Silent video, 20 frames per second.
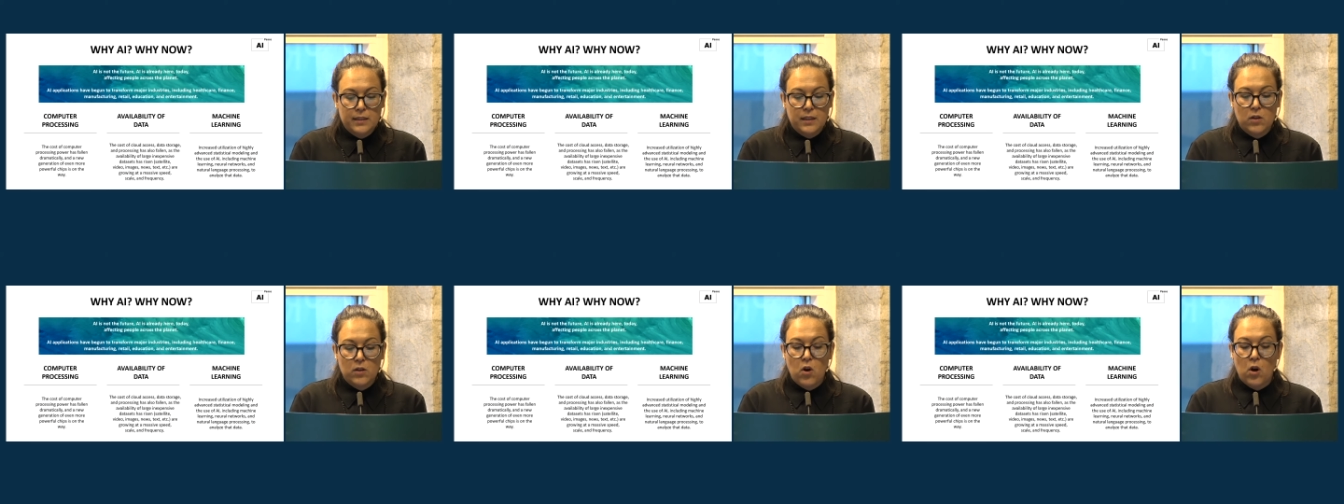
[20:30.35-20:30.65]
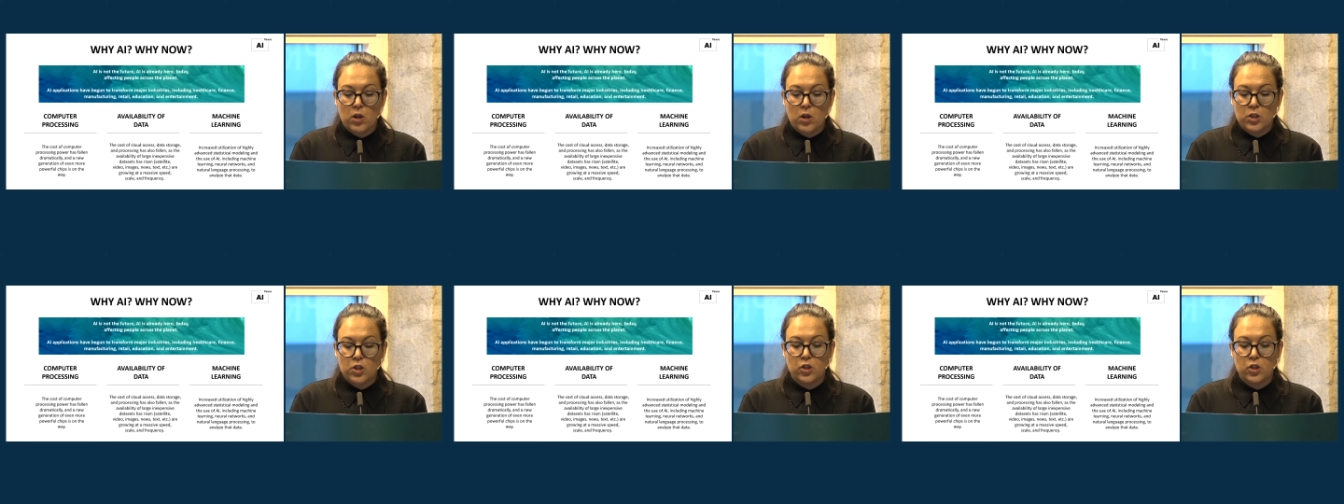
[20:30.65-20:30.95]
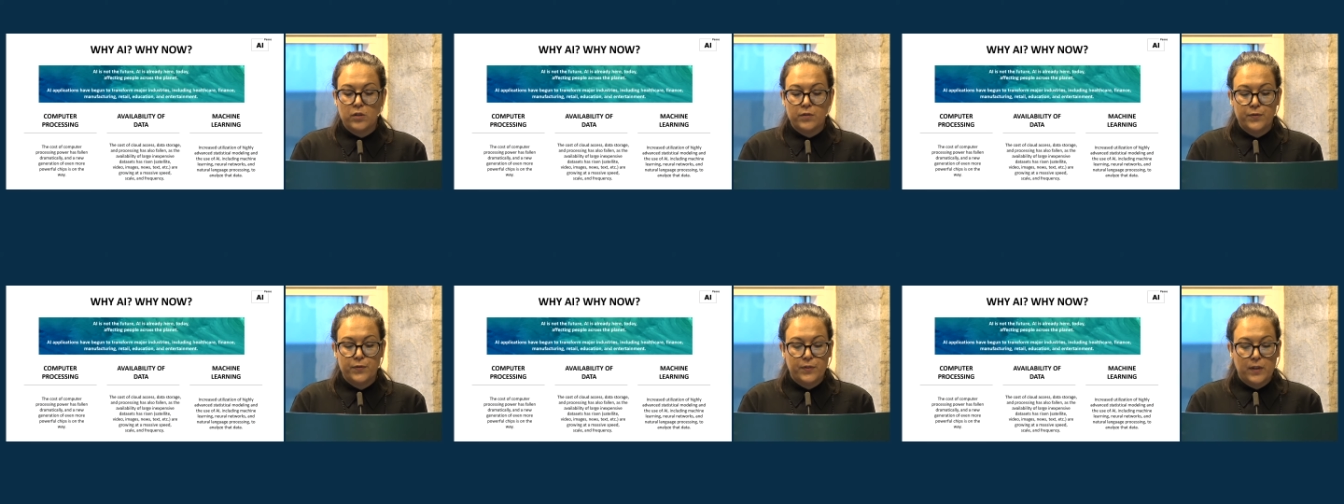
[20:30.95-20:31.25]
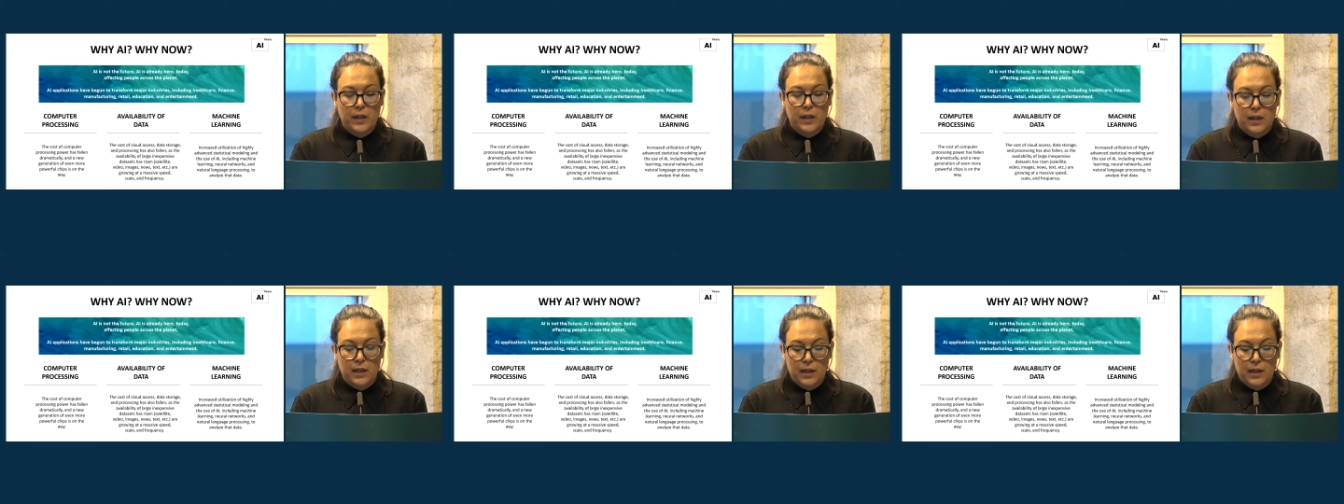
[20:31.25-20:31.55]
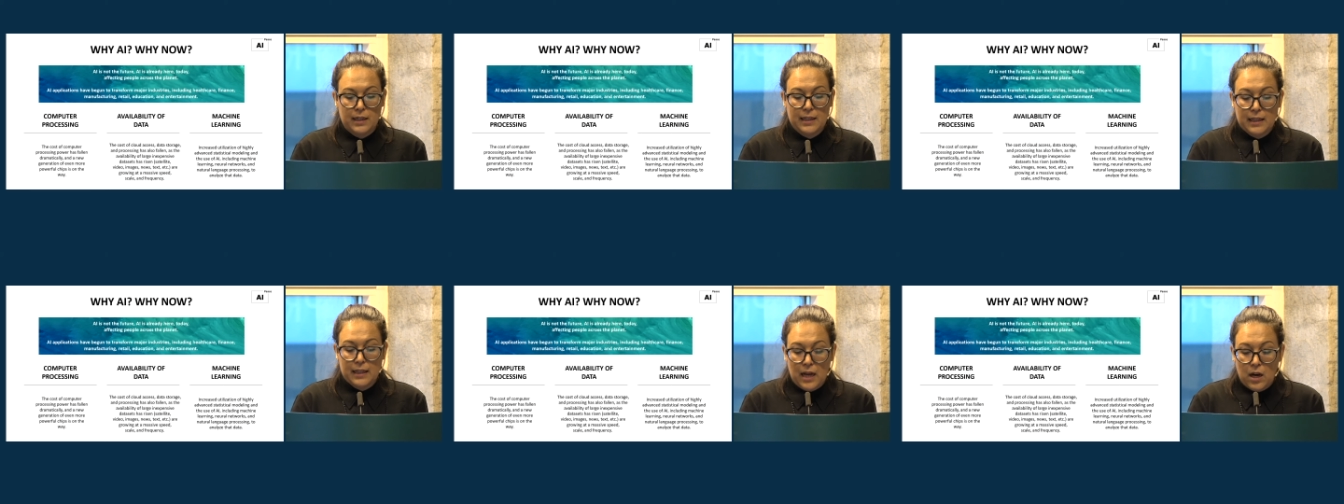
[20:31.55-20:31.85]
The cost of
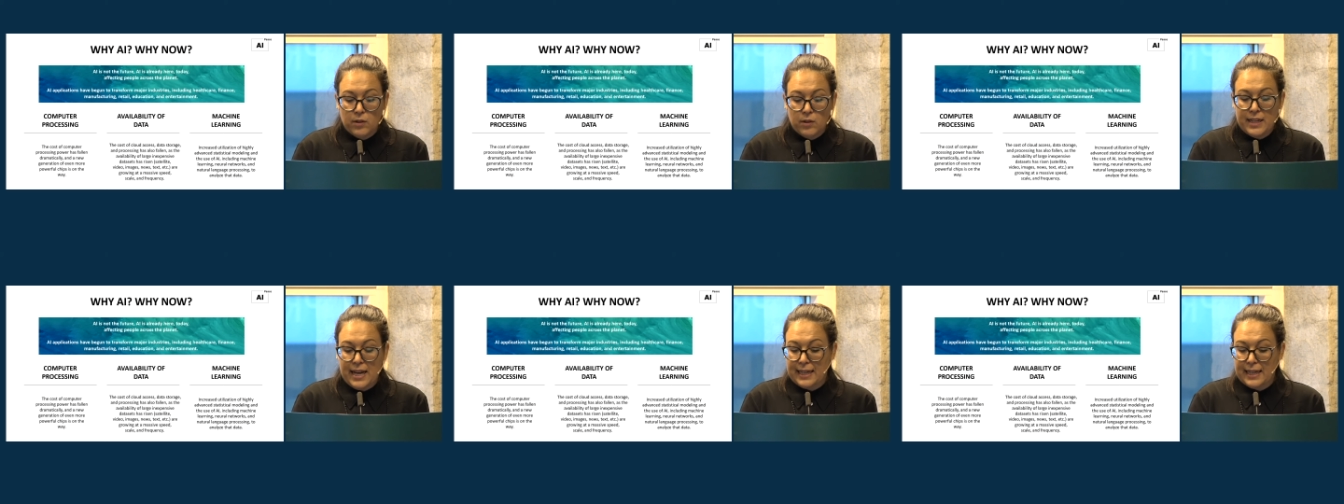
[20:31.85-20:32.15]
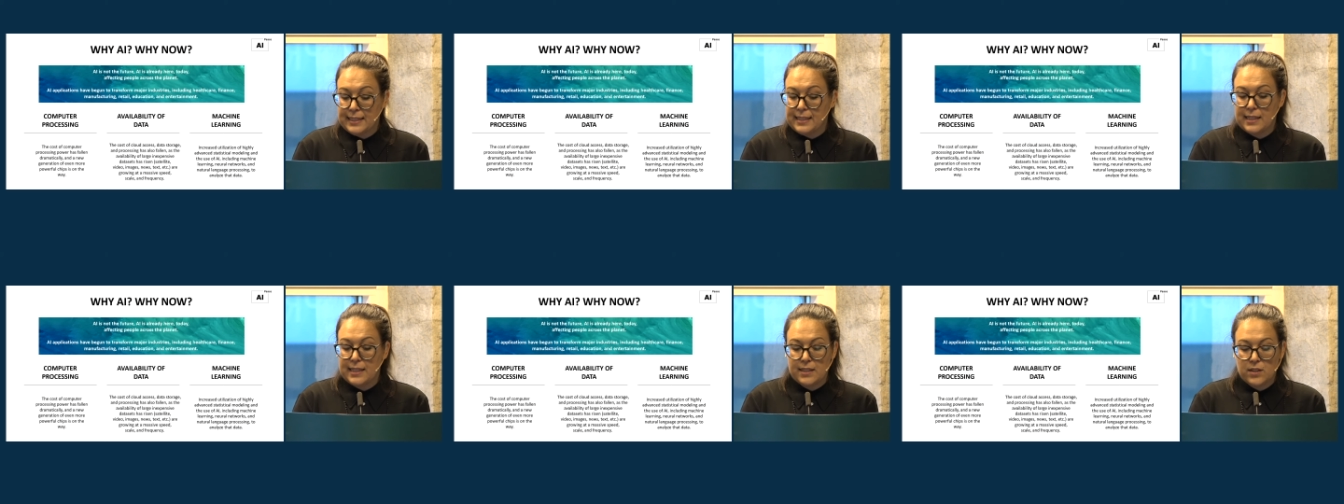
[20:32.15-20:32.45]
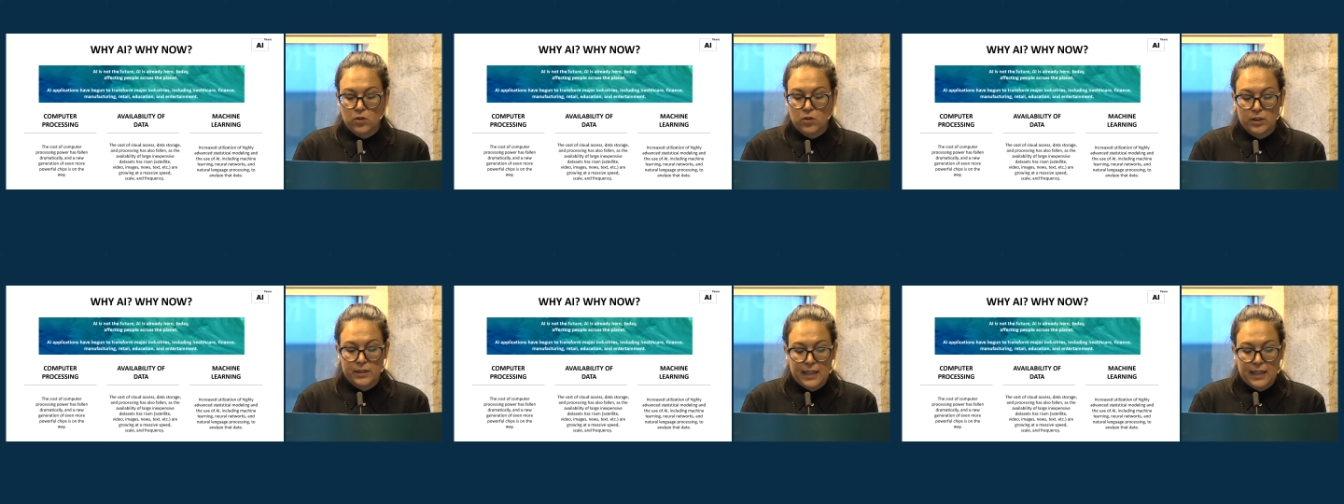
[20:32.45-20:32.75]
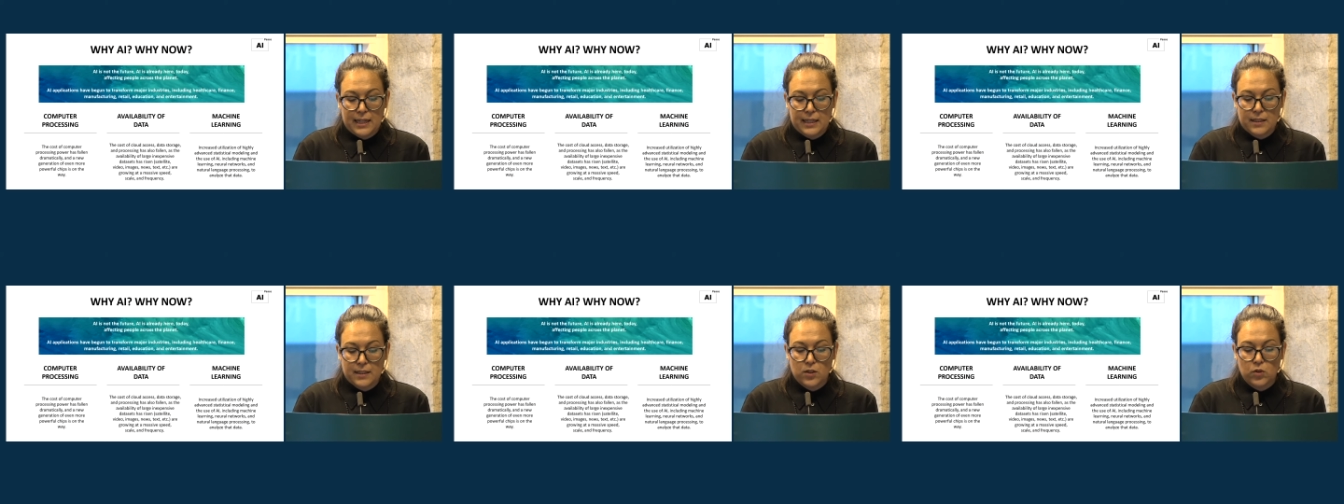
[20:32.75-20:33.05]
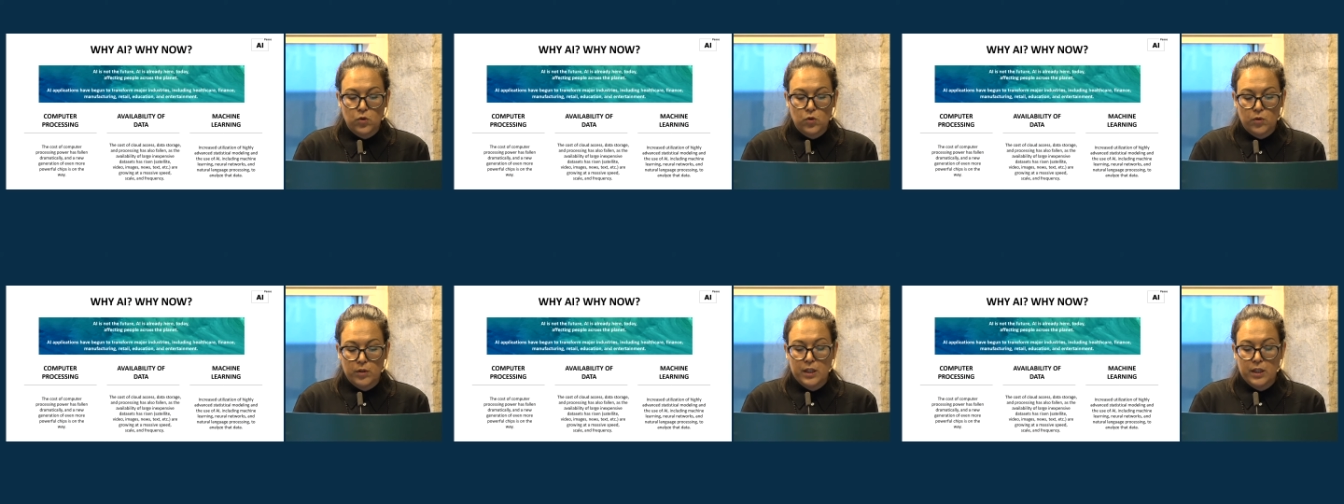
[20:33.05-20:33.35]
uh, cloud access or data
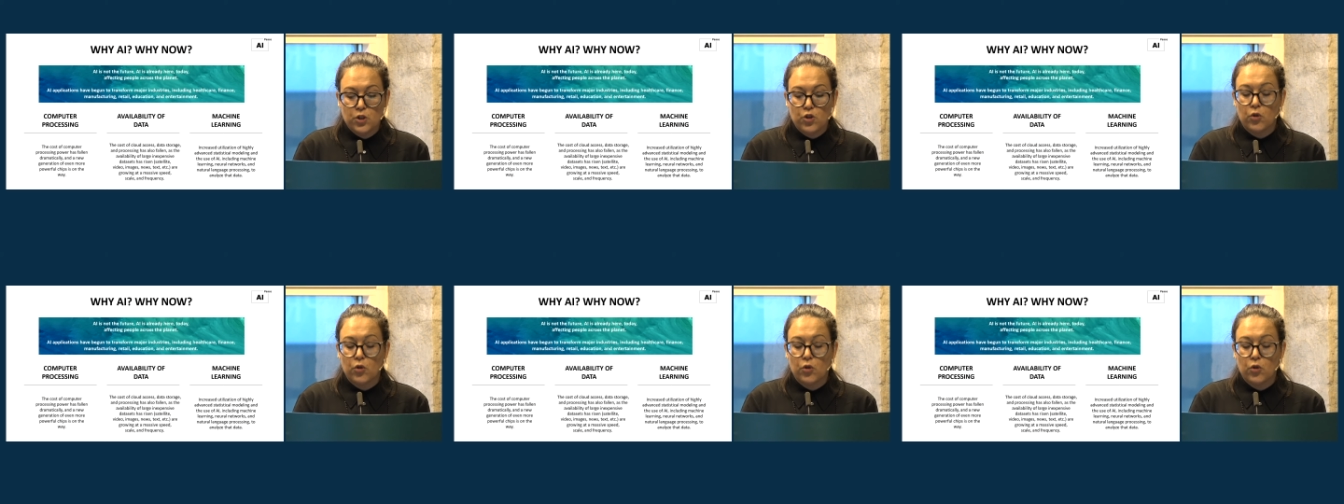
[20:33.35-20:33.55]
storage,